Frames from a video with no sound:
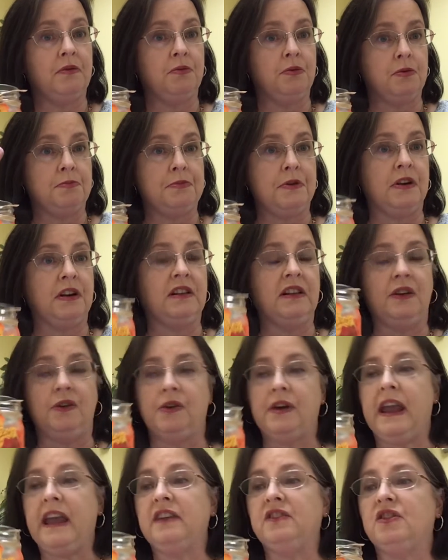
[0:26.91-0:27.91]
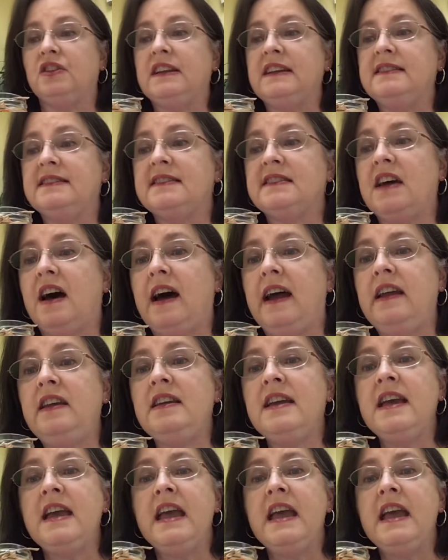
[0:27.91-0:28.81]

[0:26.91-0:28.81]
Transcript: We'll put a little candle inside.